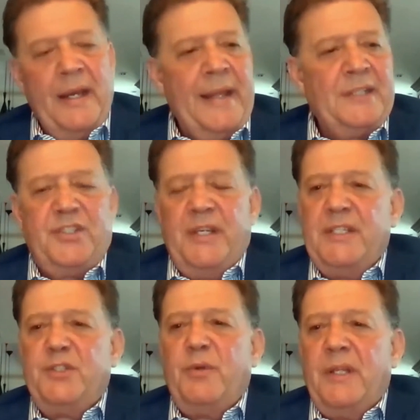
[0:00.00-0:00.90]
And that's the
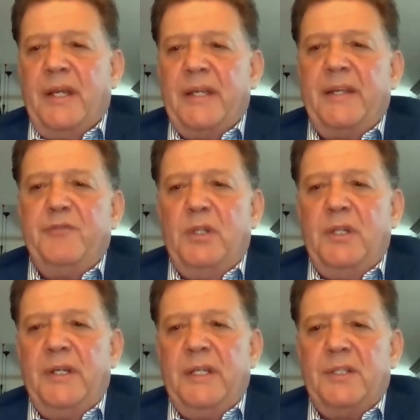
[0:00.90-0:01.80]
history. Like if you
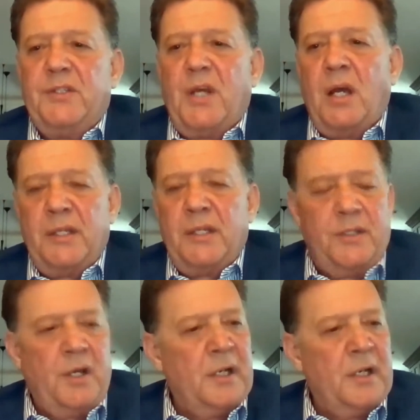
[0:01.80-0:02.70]
look at the Taka
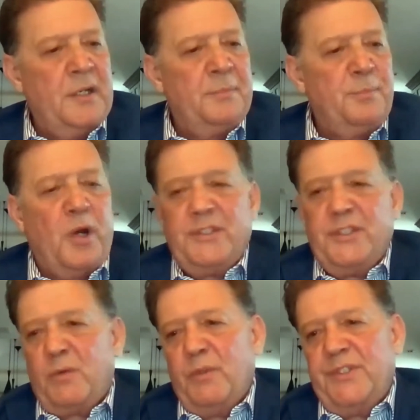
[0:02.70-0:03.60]
Taka project,
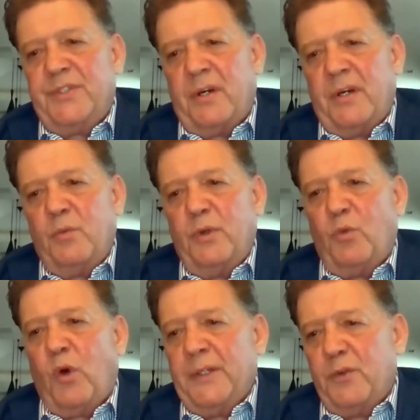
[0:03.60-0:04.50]
we started with
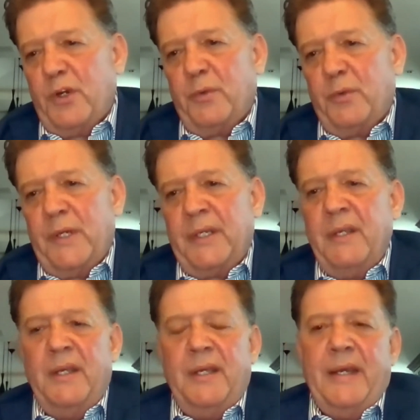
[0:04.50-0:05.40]
one drill rig
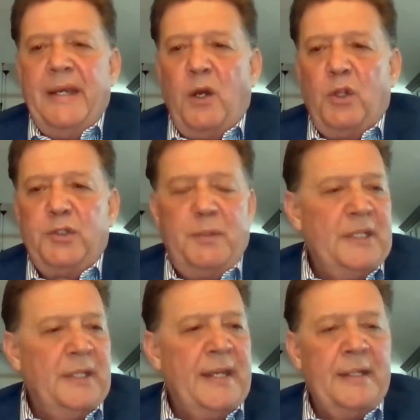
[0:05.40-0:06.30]
and ultimately
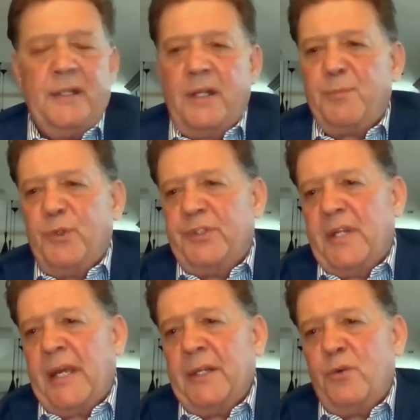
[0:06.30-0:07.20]
ended up with
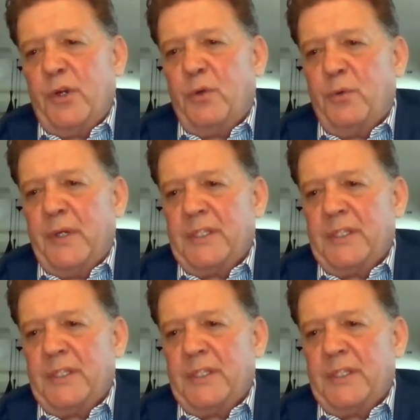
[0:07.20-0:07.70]
10 drill rigs.